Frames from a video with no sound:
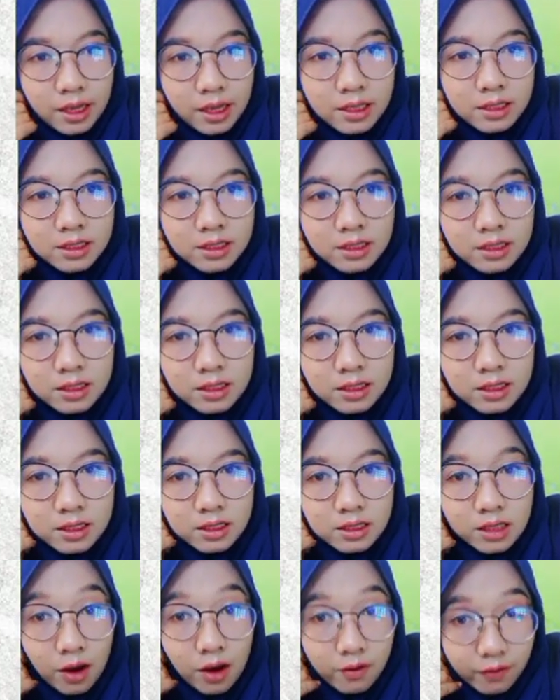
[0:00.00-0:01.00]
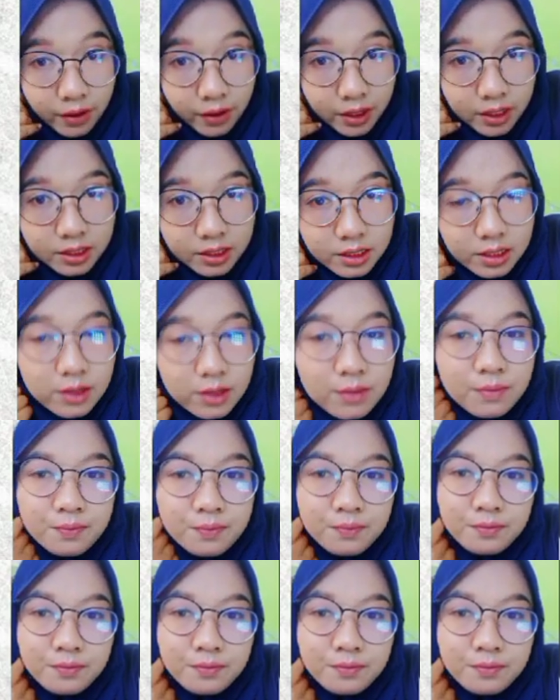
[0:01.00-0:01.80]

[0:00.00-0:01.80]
is suffix.